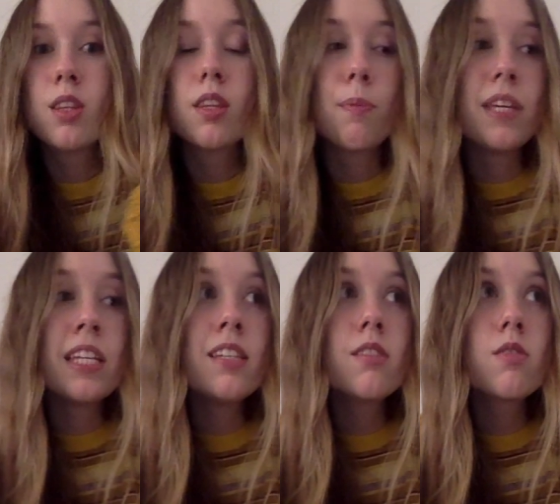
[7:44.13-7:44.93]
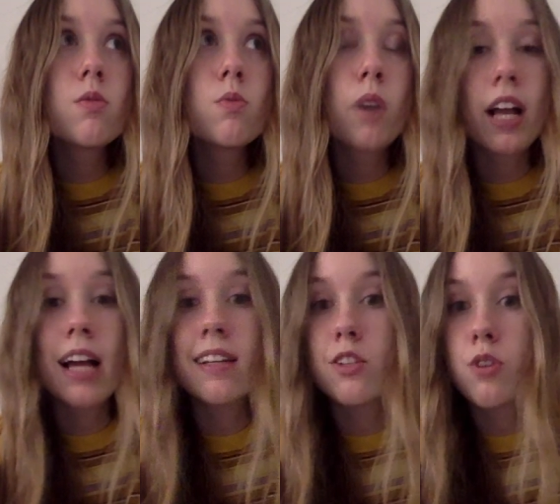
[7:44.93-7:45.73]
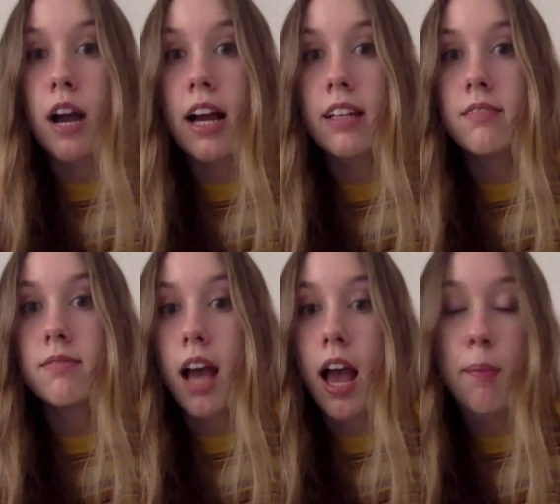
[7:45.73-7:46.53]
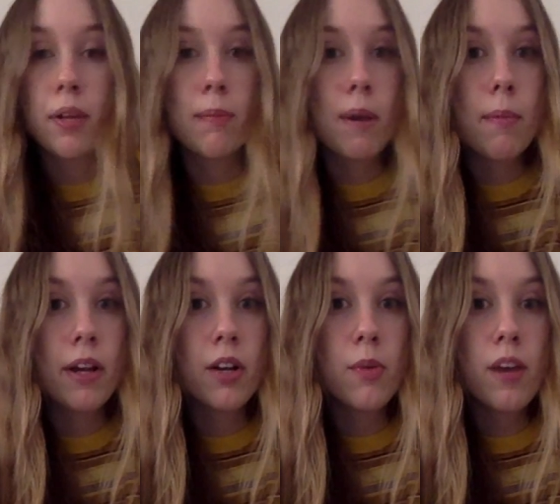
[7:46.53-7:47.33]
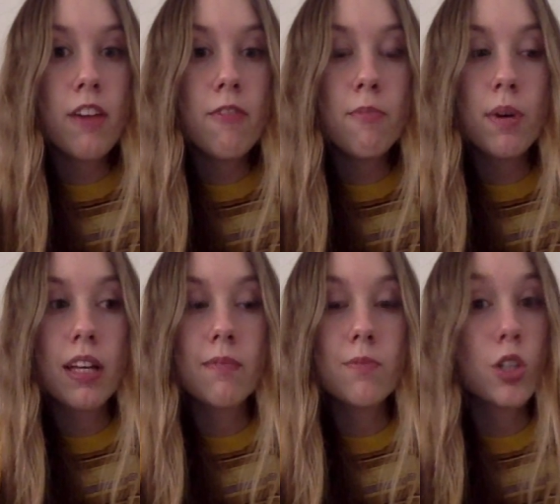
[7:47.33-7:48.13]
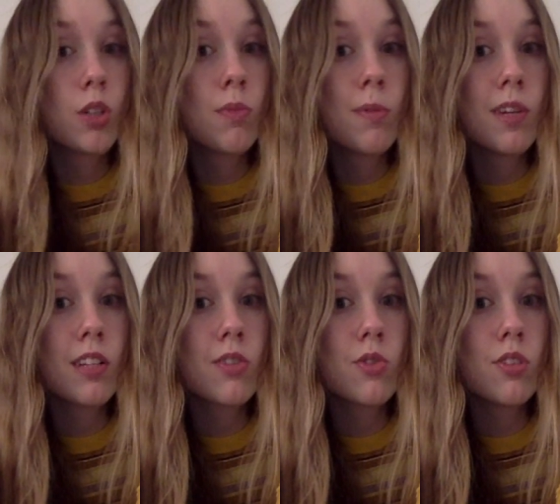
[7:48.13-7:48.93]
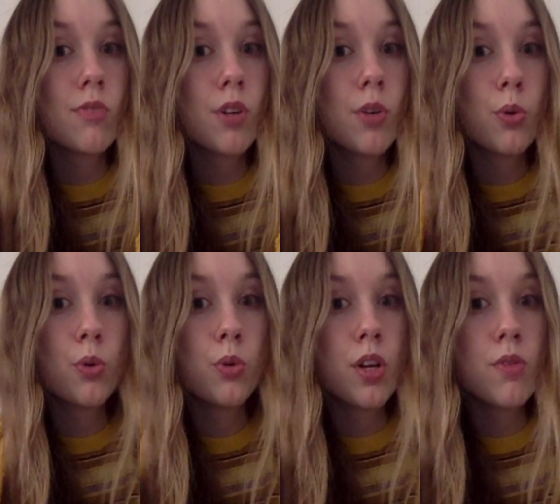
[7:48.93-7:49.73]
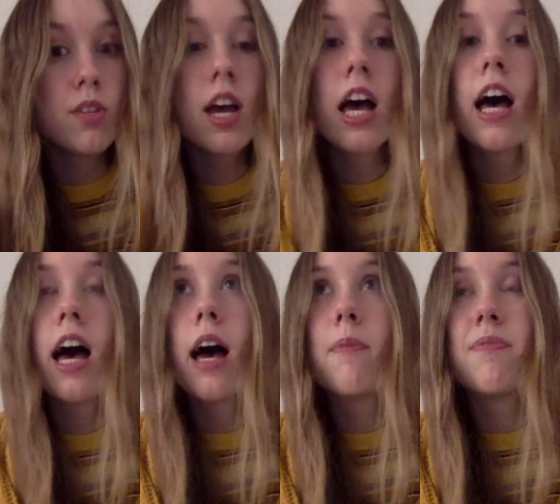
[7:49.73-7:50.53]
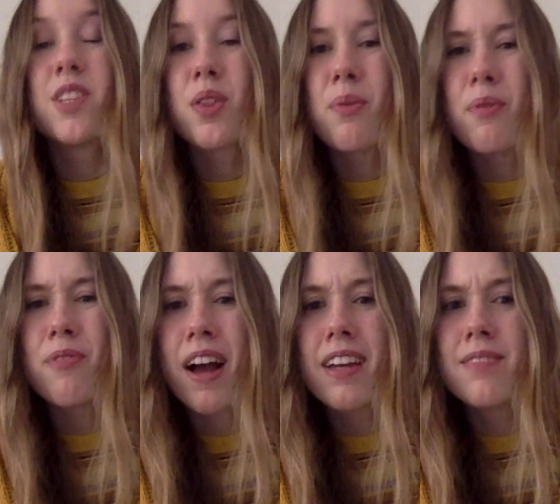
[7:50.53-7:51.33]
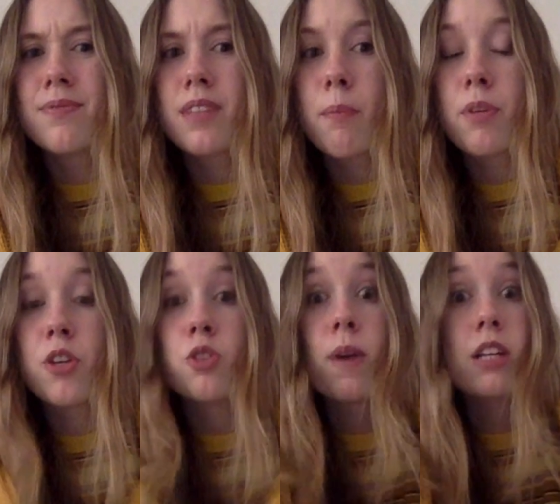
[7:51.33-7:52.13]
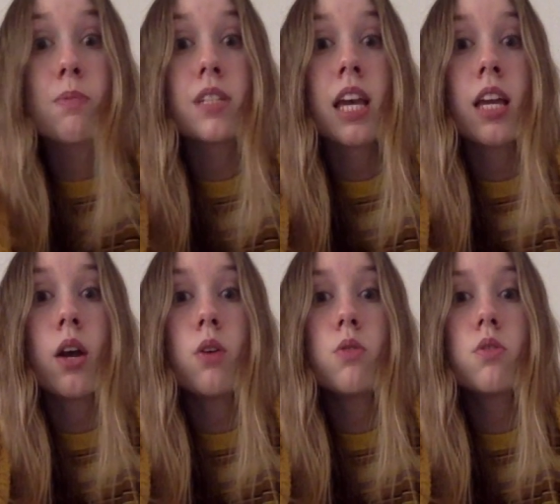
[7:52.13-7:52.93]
the peas were kind of dry. I blame my microwave, but could be Beyond Sushi's fault. Who knows? So they were fine, but those mashed potatoes